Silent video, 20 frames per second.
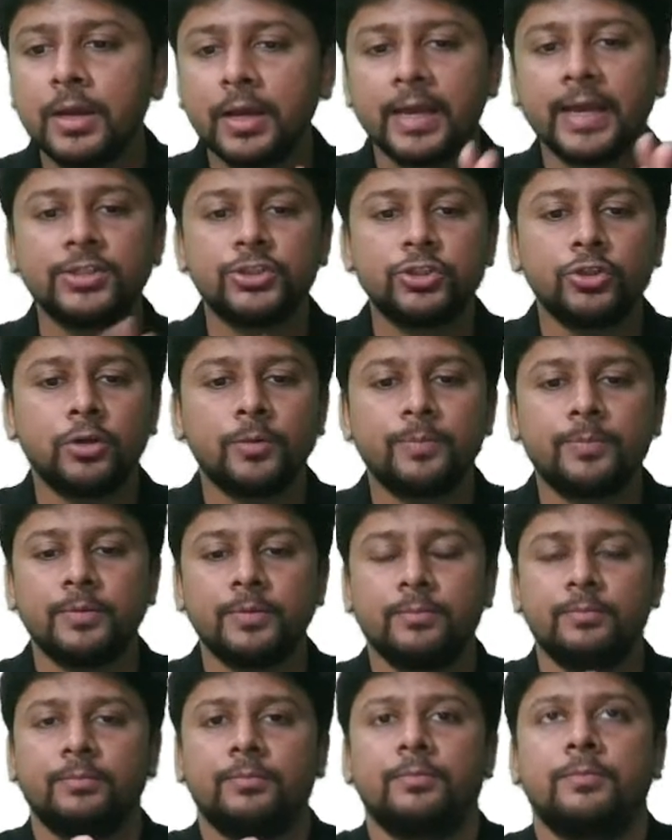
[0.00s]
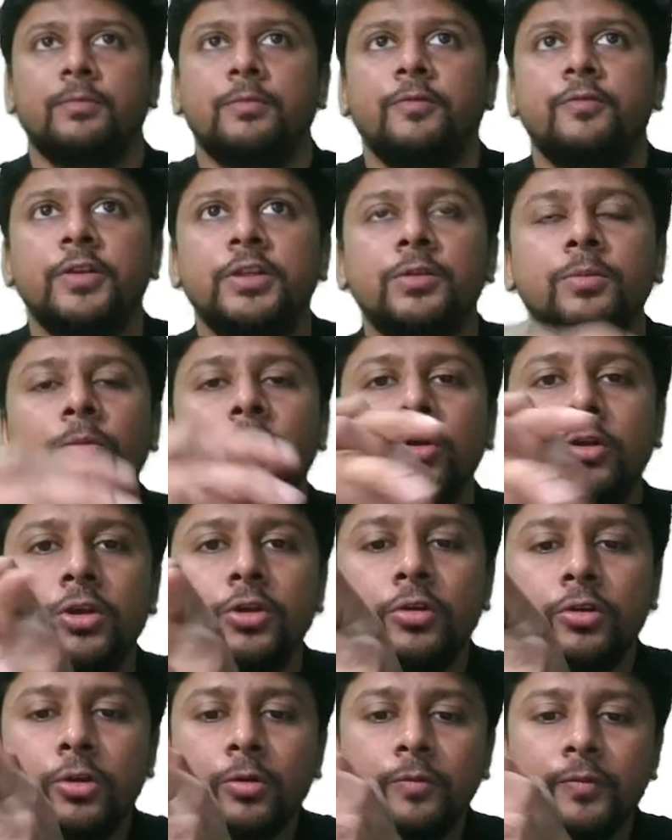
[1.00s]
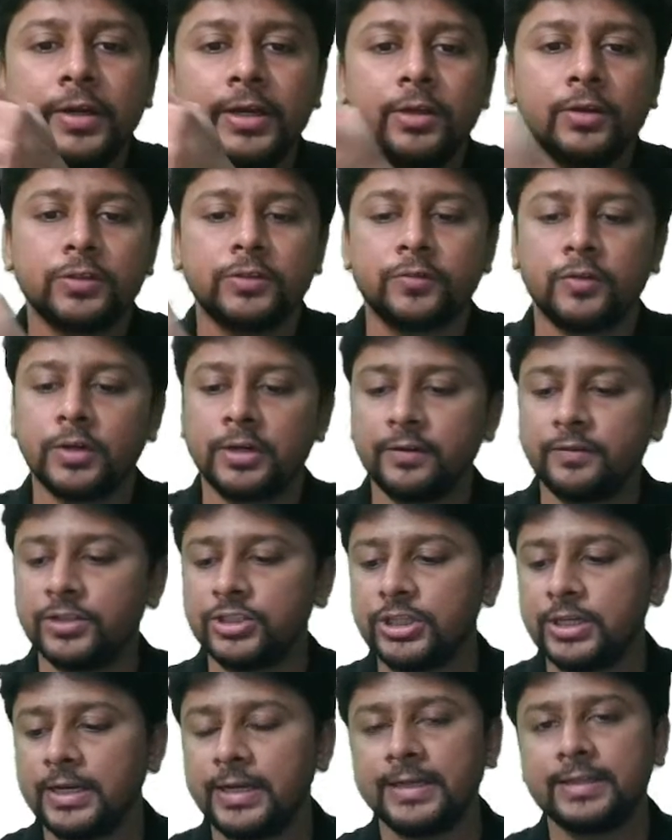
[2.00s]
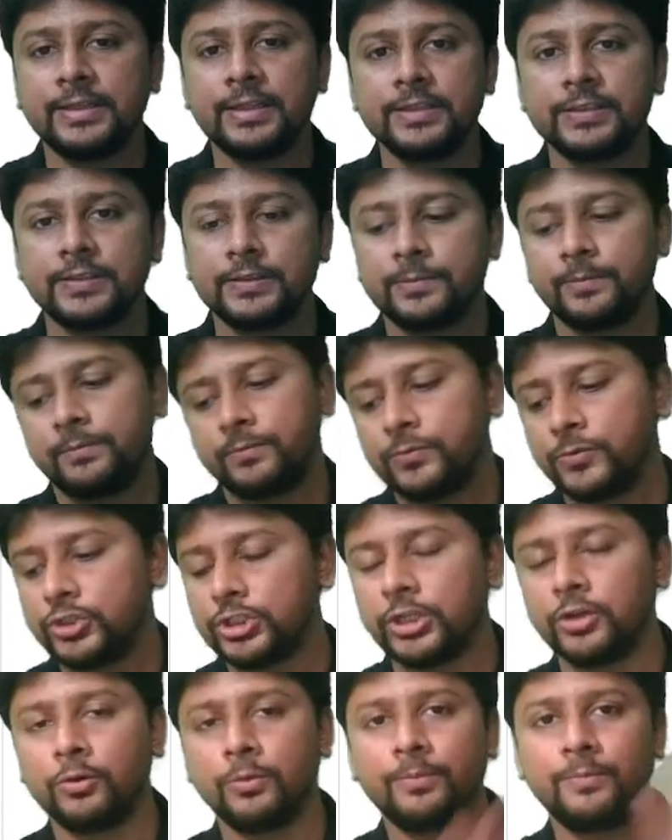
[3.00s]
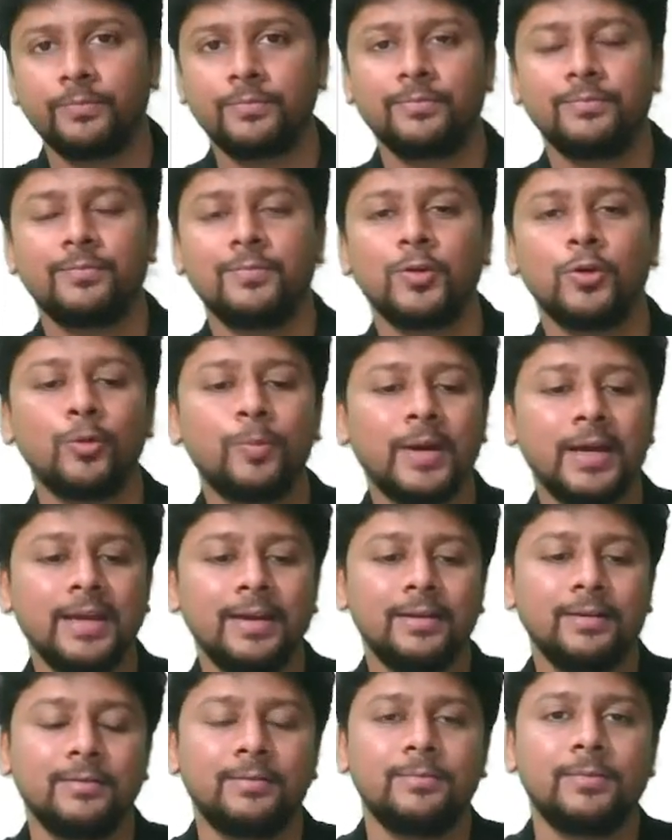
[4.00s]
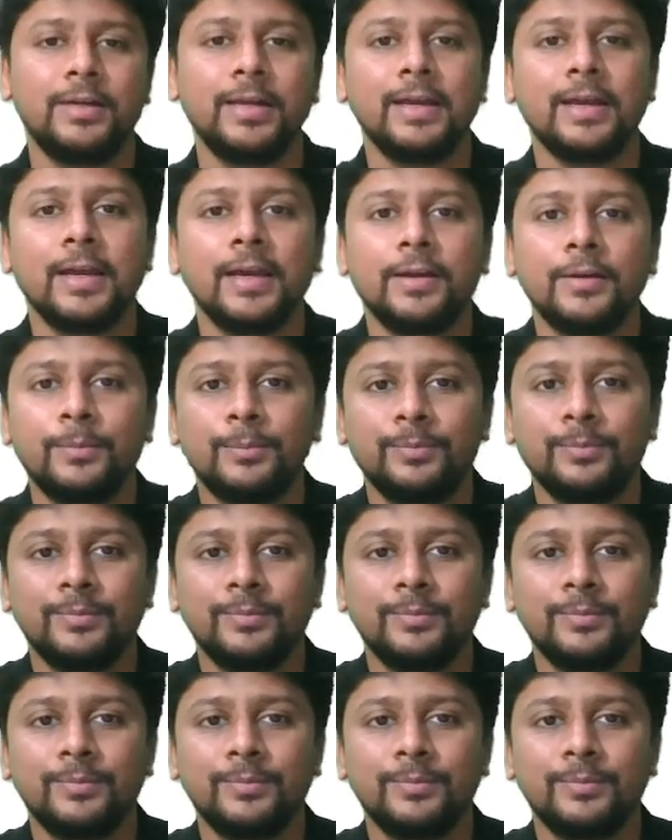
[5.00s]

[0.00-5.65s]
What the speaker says: Catch you up with more YouTube videos for revision like this. Chalo, goodbye. Take care.